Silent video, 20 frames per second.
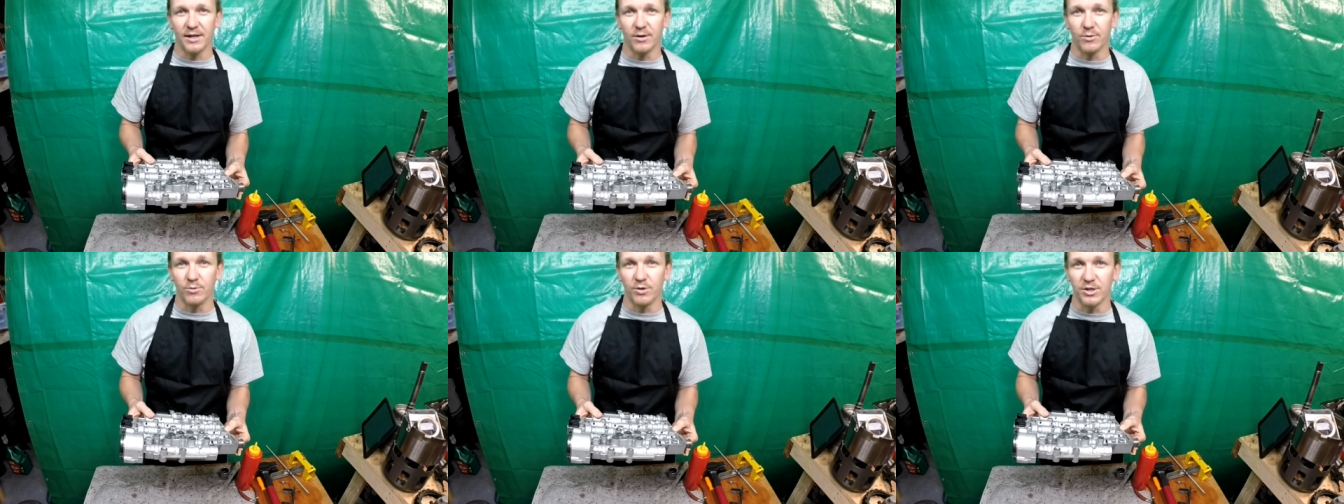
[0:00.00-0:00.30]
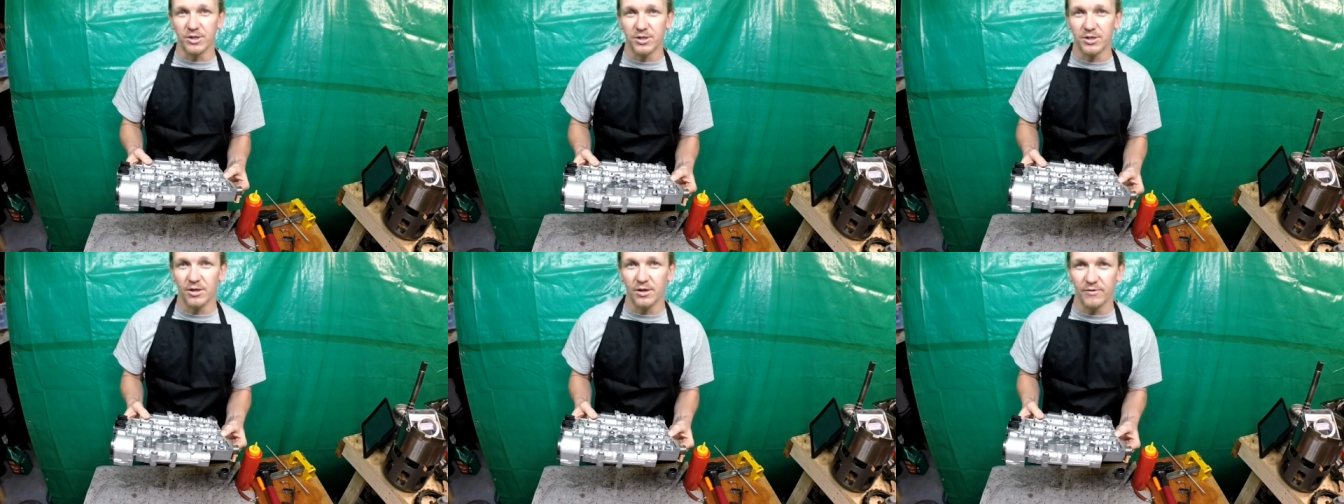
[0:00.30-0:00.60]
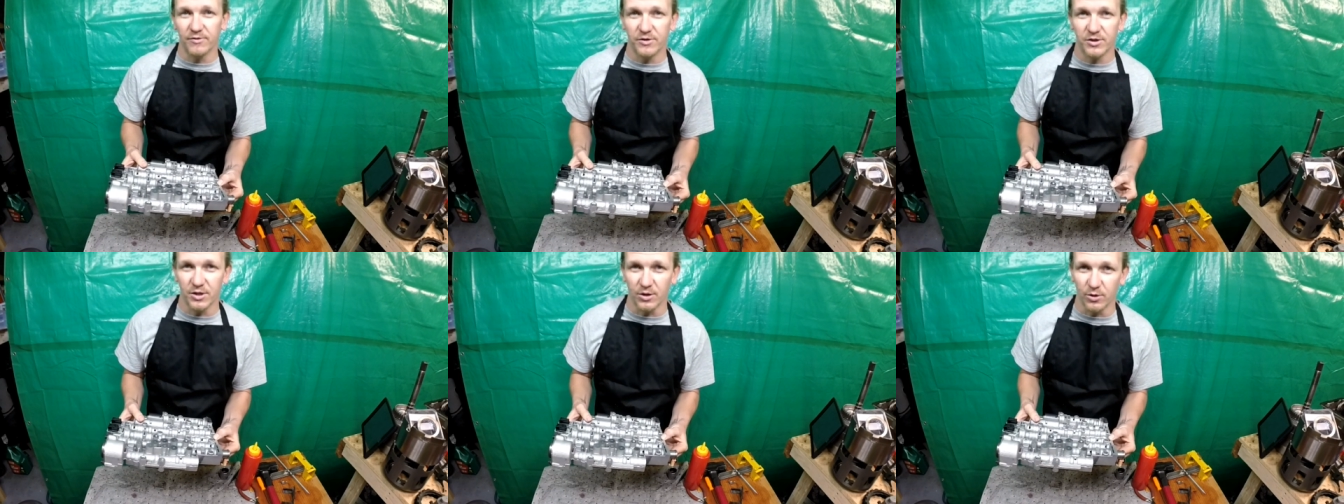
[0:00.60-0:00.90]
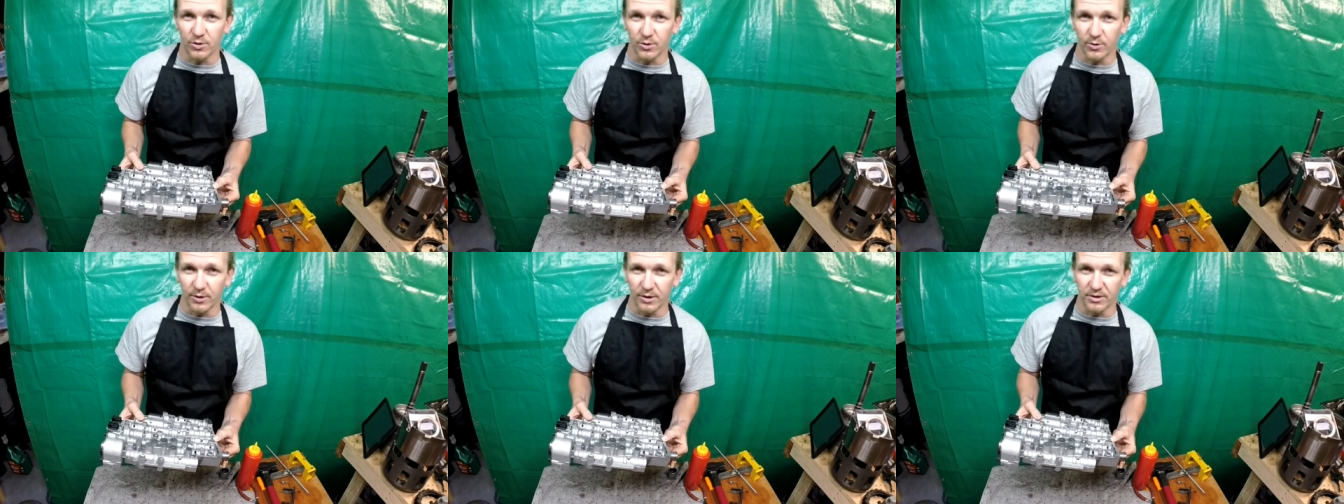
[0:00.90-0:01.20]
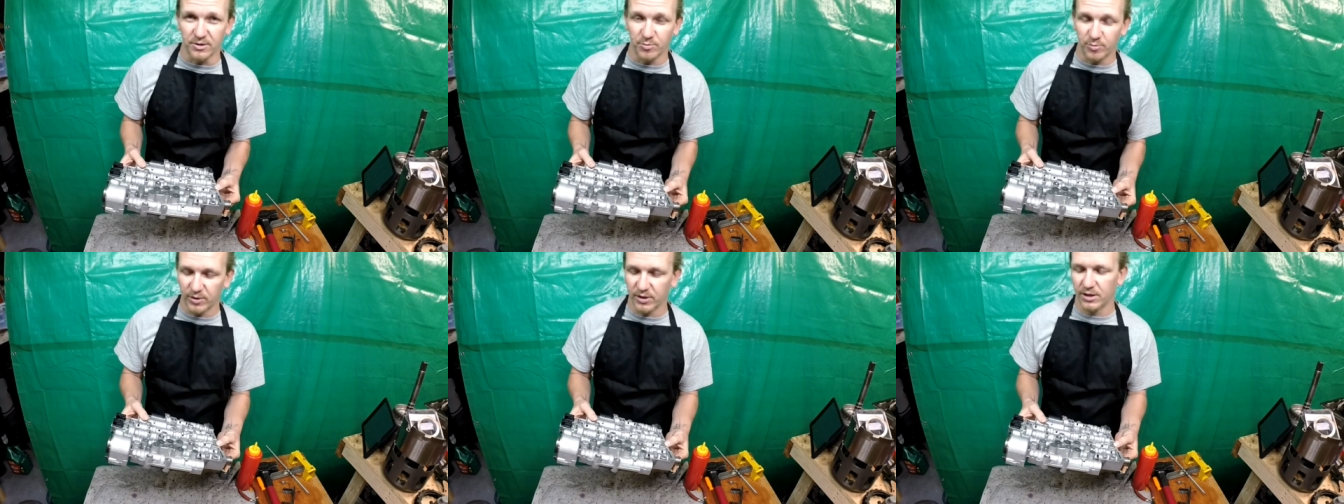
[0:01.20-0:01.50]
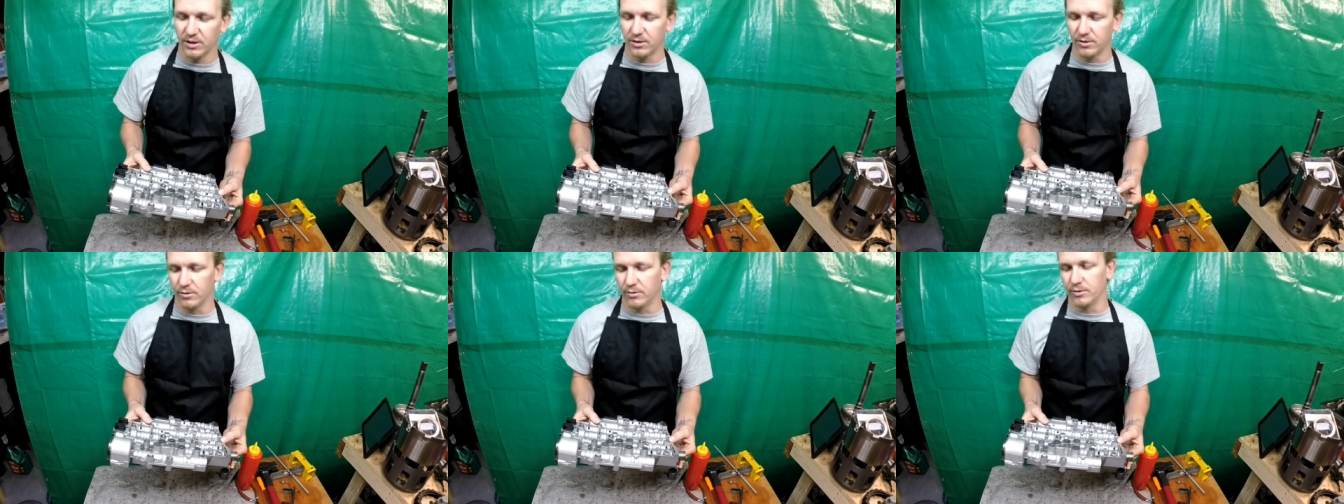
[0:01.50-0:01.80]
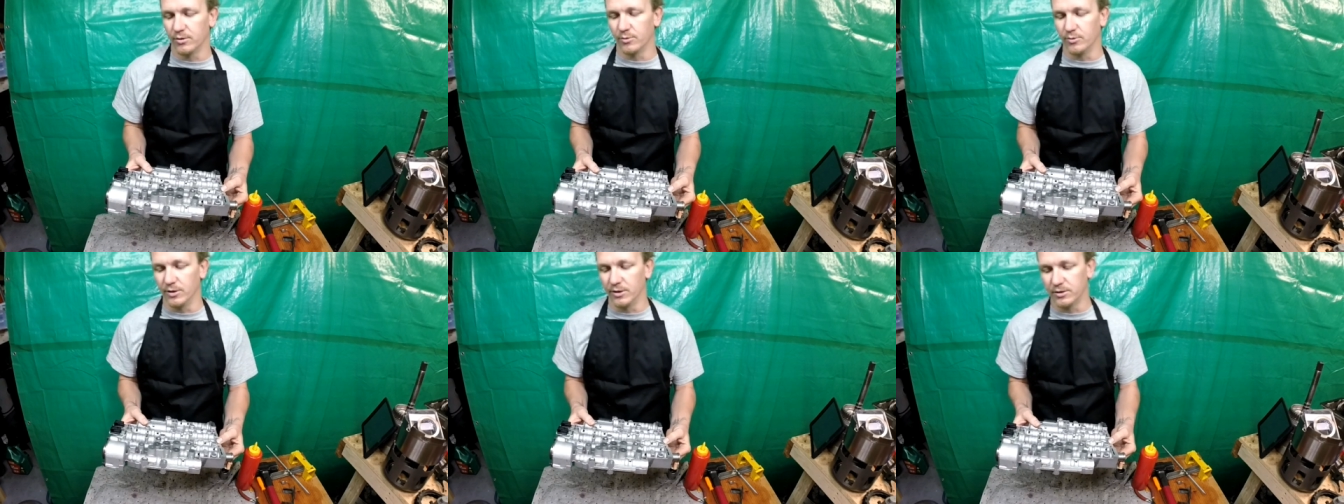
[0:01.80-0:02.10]
and which shift solenoid is B
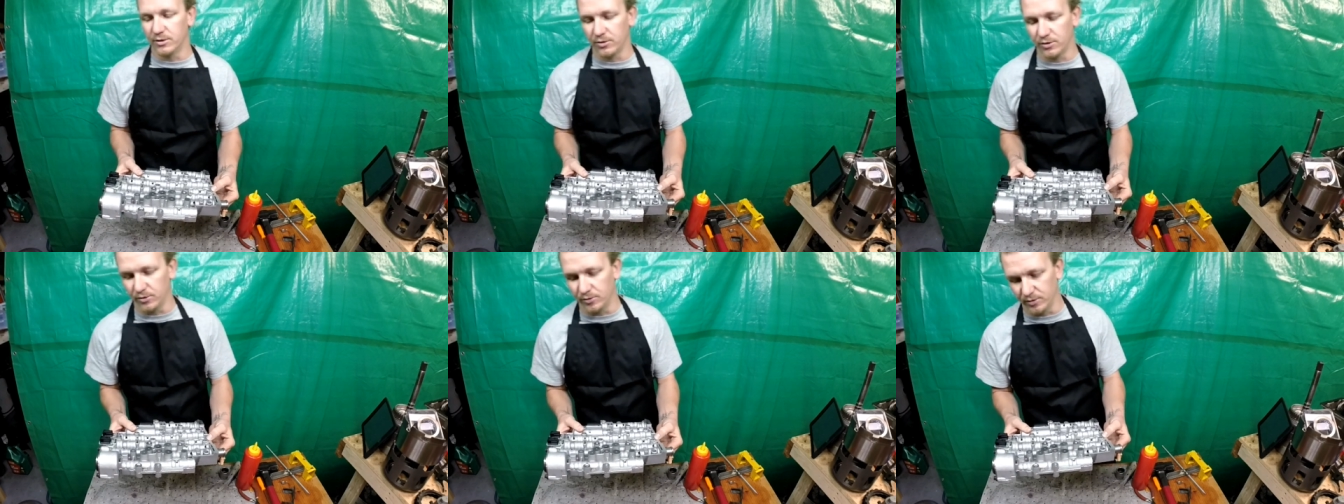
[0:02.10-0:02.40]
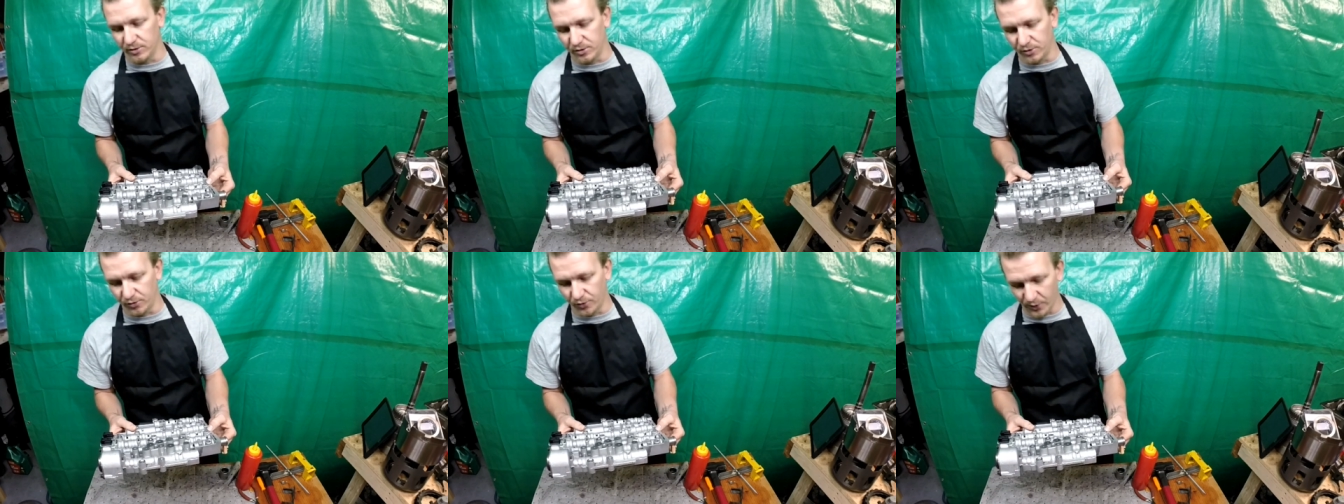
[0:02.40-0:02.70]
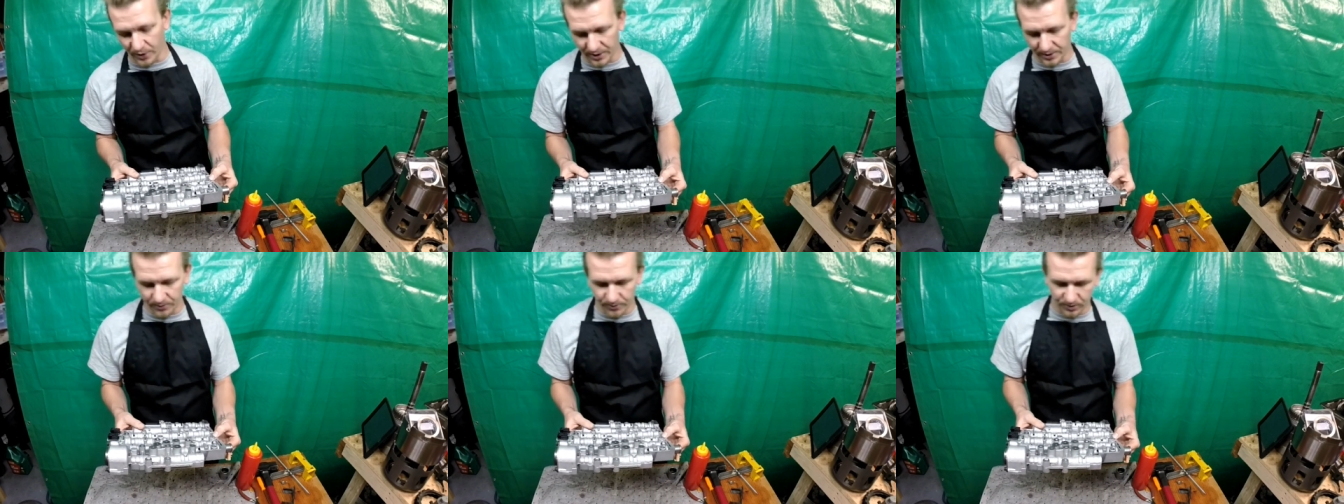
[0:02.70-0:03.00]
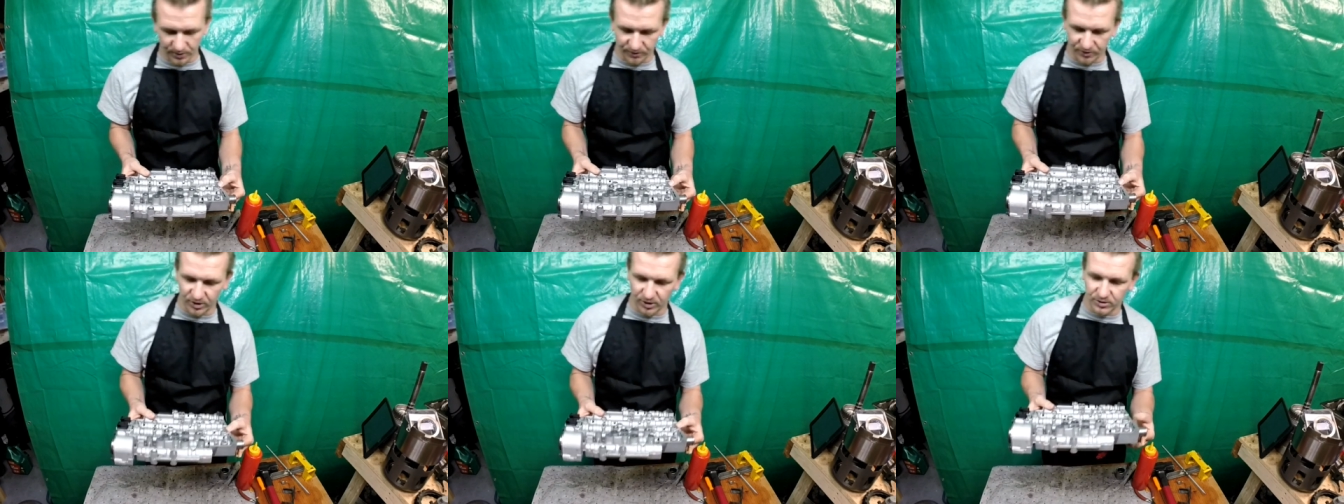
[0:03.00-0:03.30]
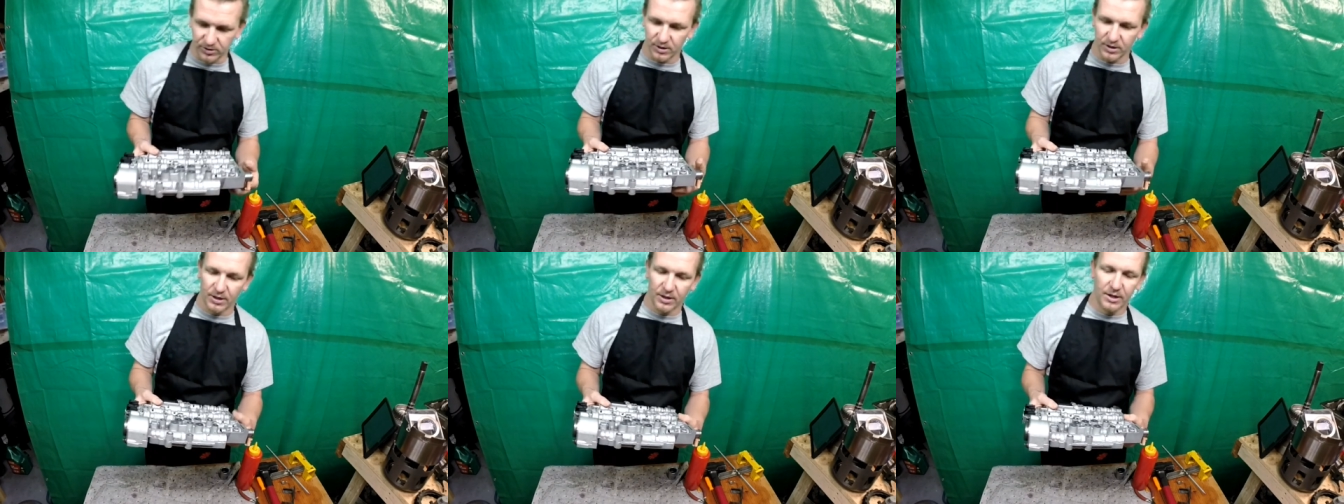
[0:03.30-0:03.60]
or the 1, 2, and 2, 3, whatever it is.